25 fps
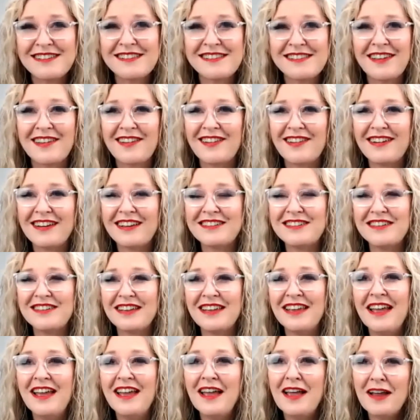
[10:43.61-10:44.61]

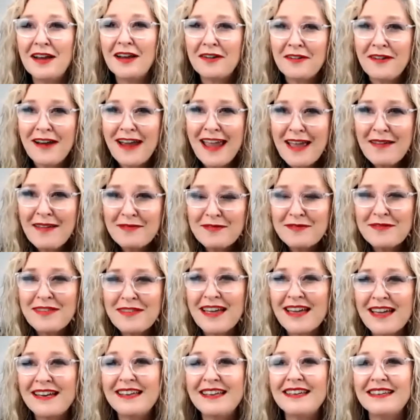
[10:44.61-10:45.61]
psychology, crammed all
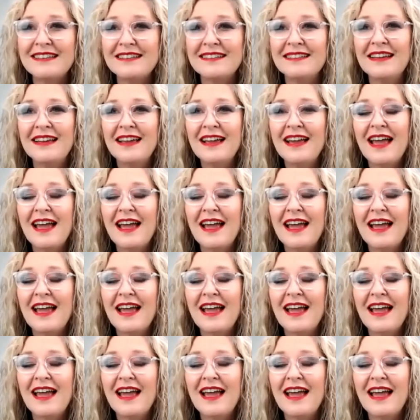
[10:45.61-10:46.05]
that in,